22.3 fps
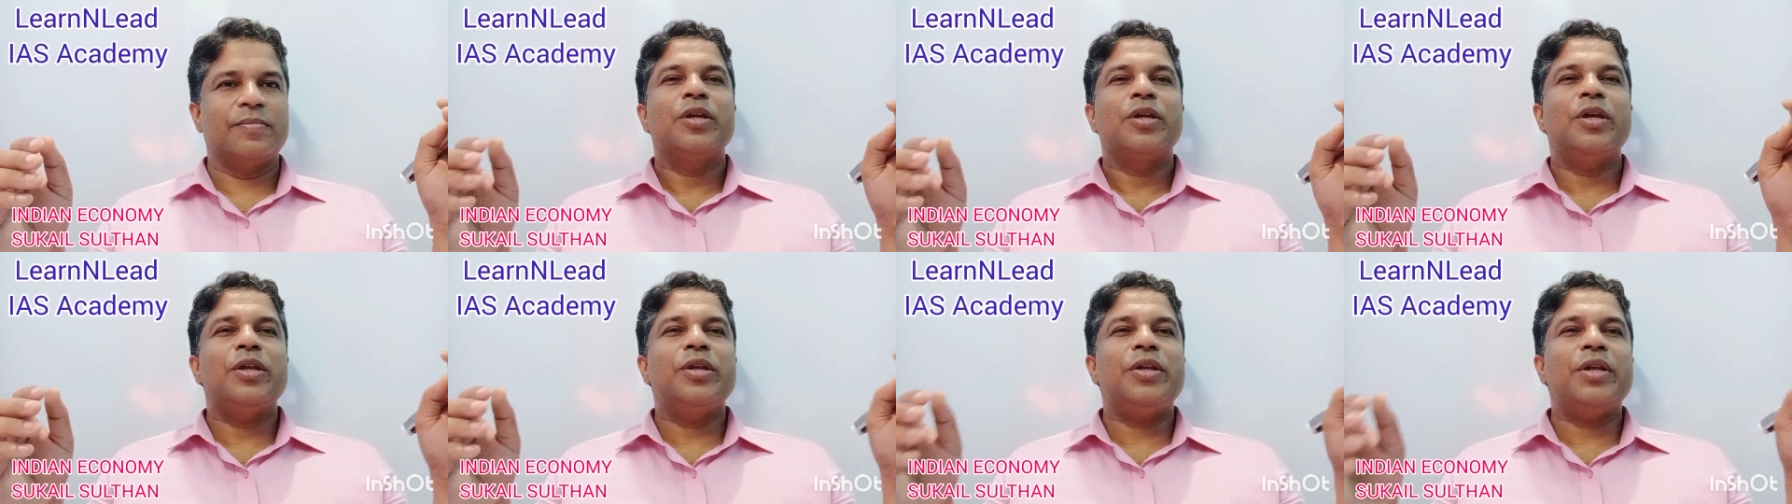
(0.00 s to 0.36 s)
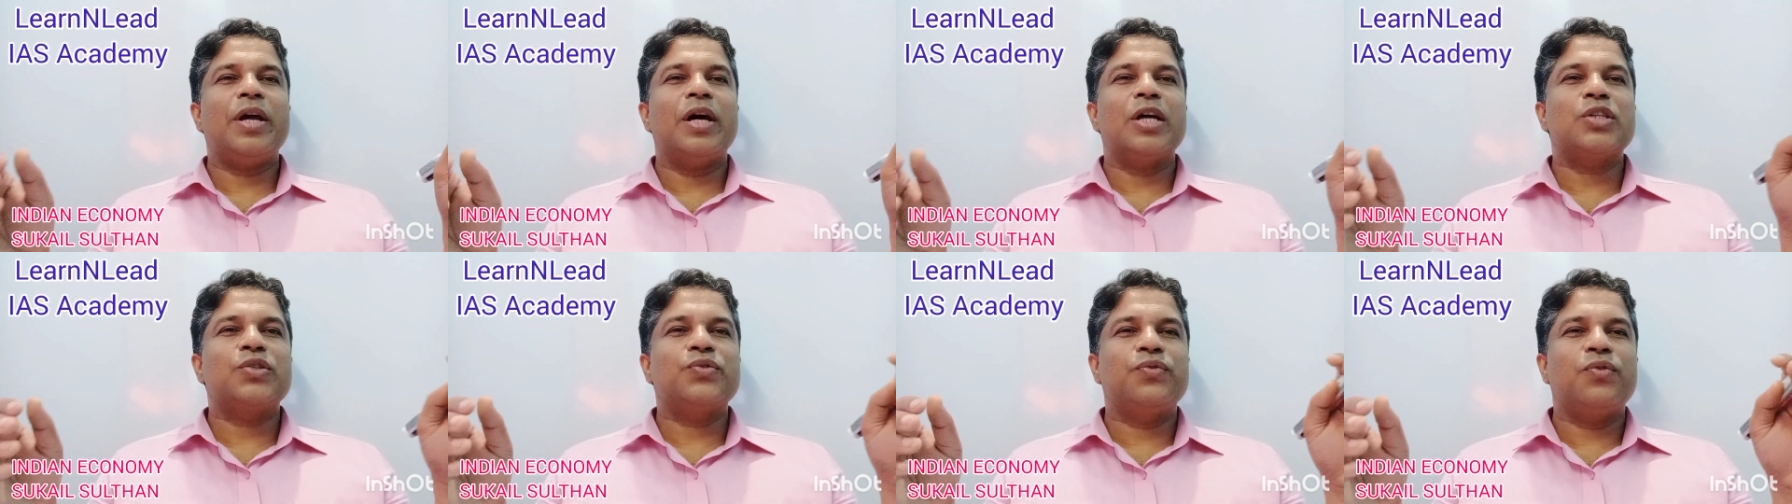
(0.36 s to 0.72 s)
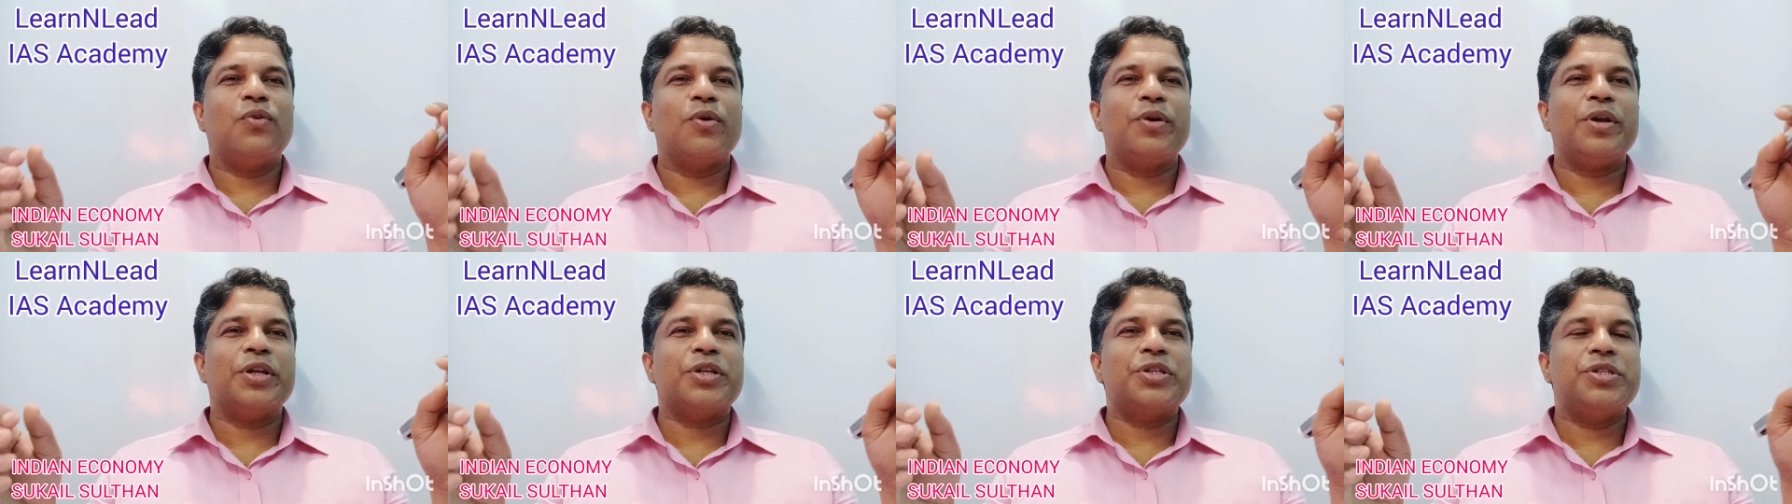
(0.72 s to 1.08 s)
India's
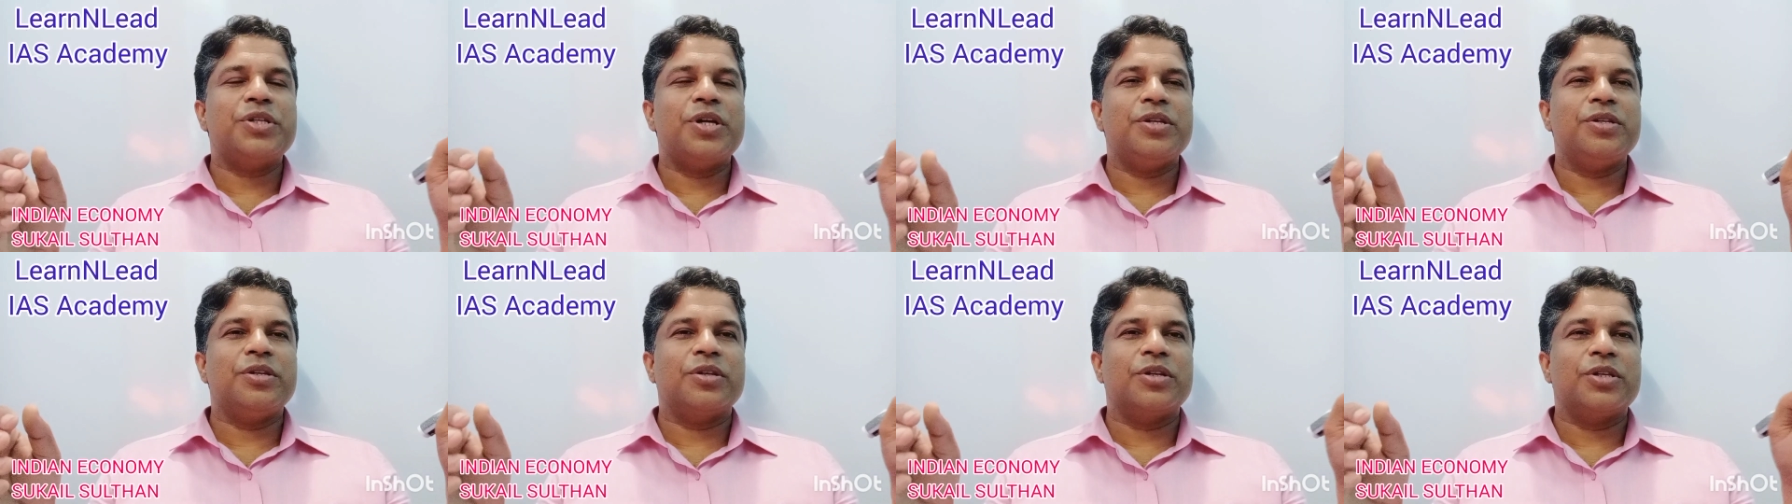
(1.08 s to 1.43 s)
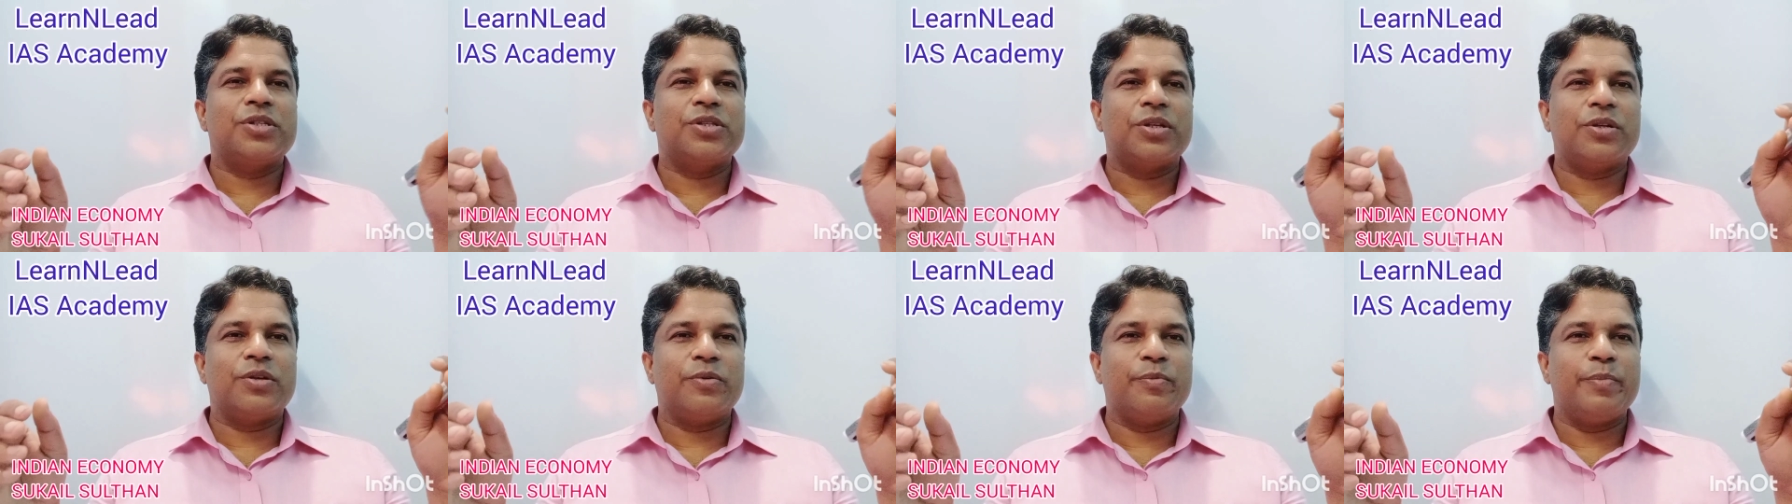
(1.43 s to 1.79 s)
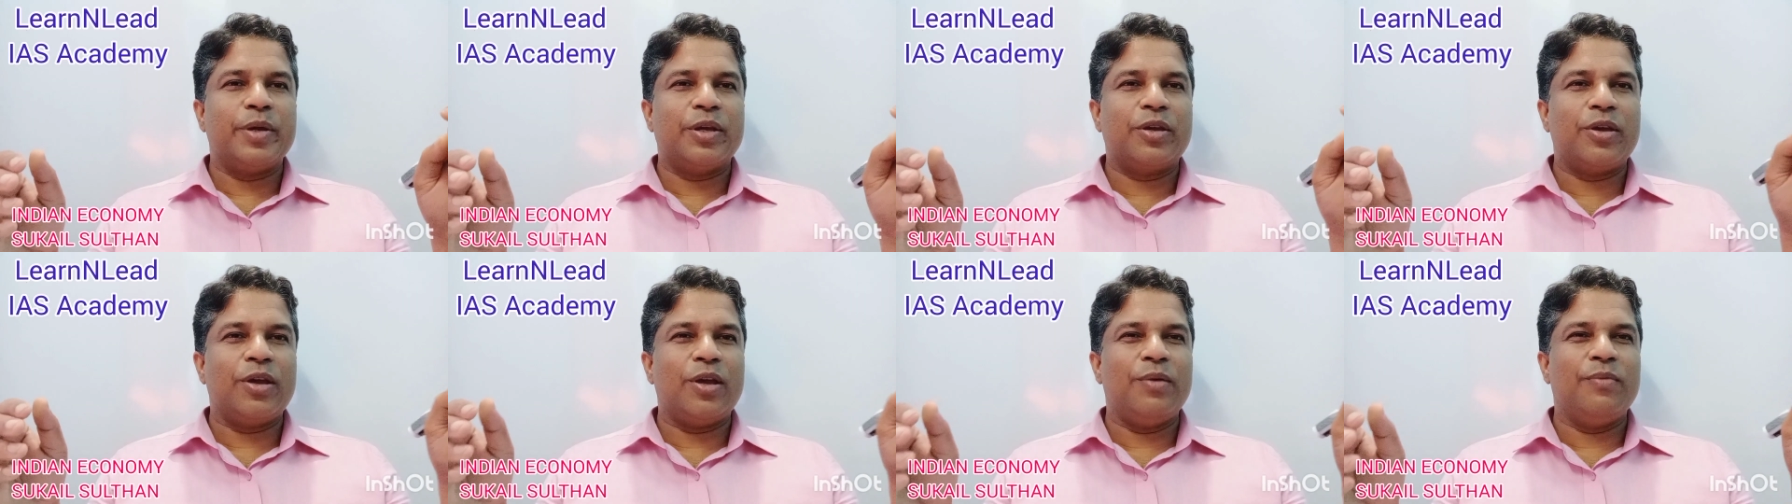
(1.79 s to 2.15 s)
foreign exchange reserve
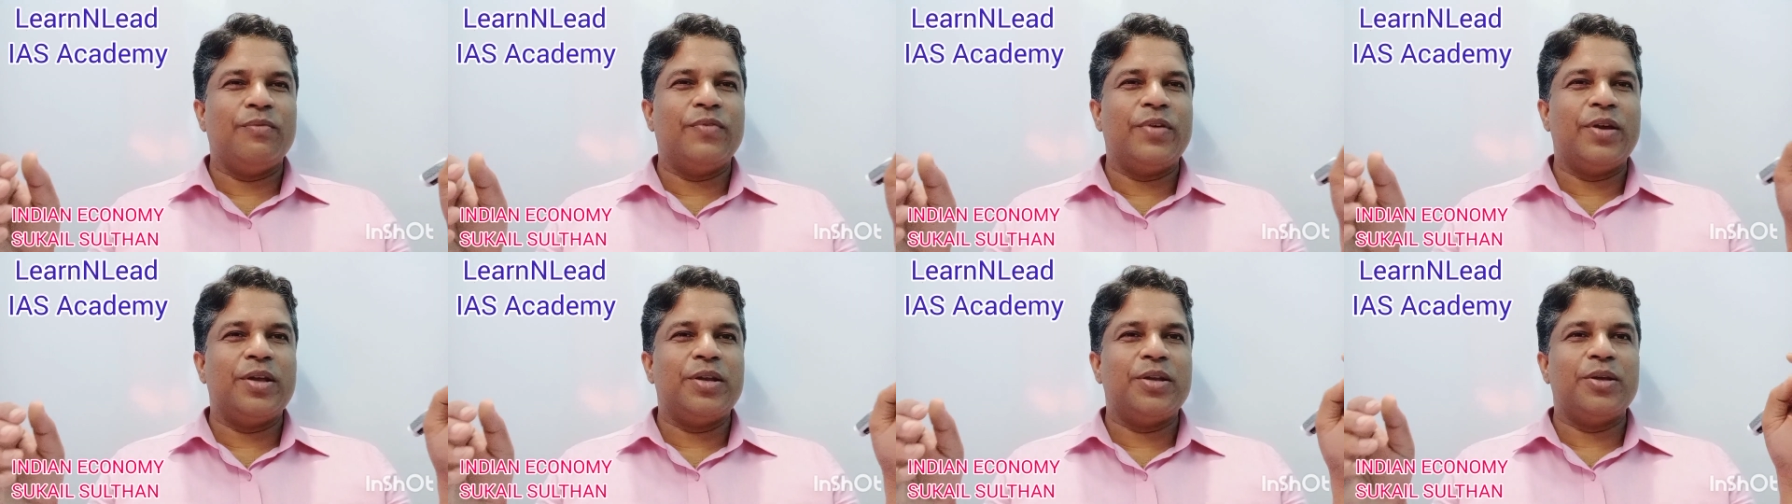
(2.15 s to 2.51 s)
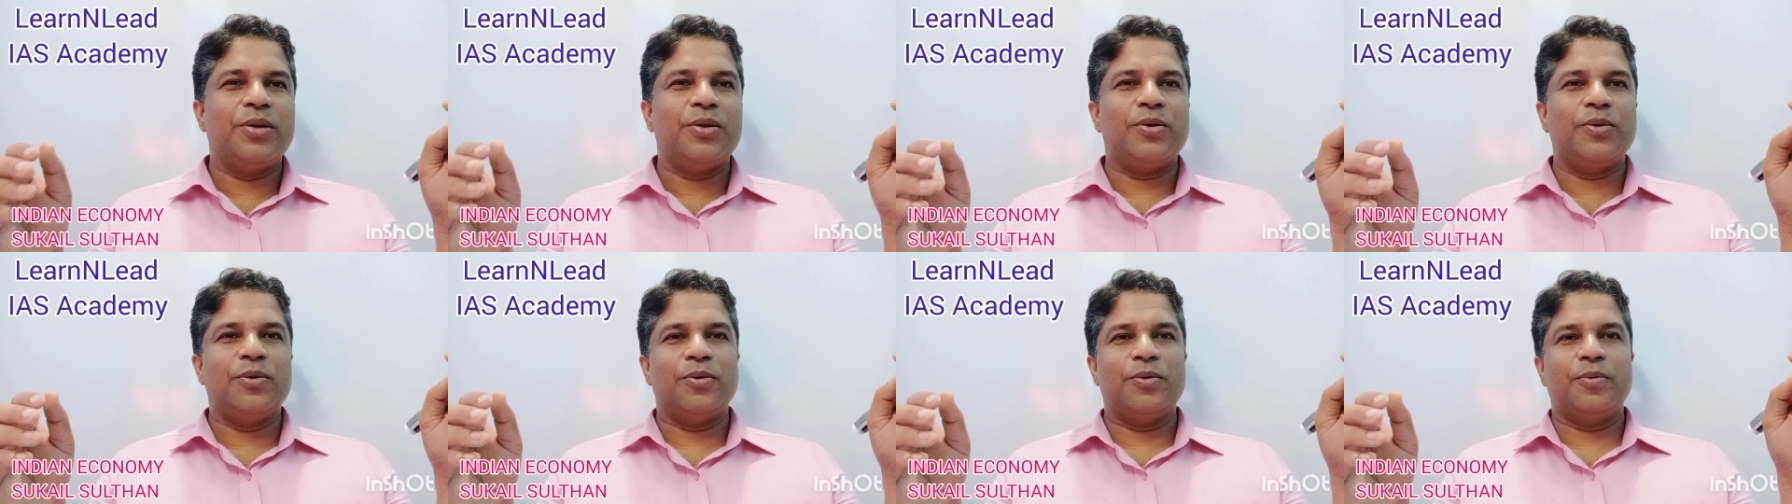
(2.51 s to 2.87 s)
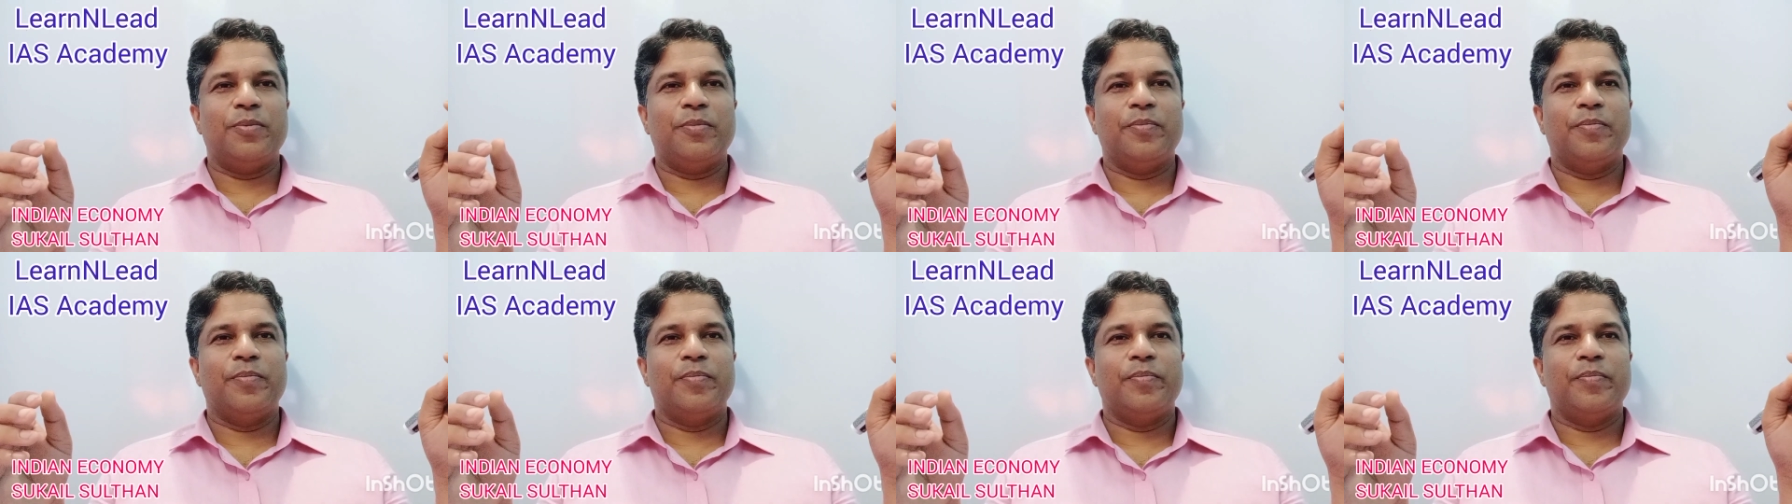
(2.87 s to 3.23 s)
became very low.